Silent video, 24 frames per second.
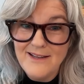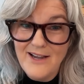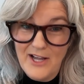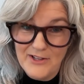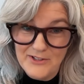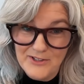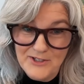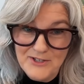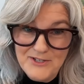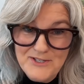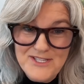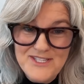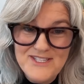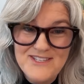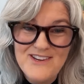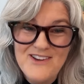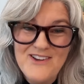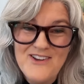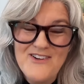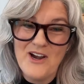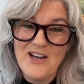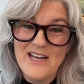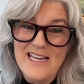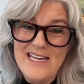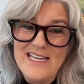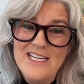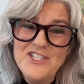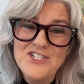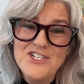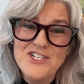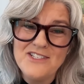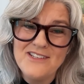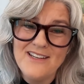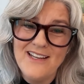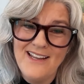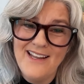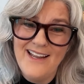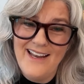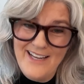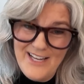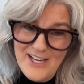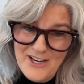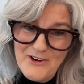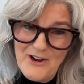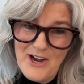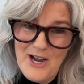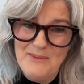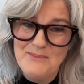colors for each
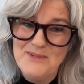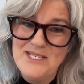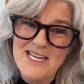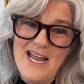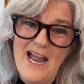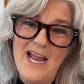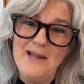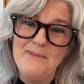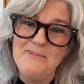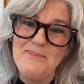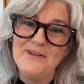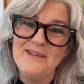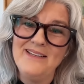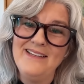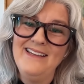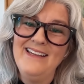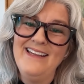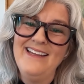Enneagram type.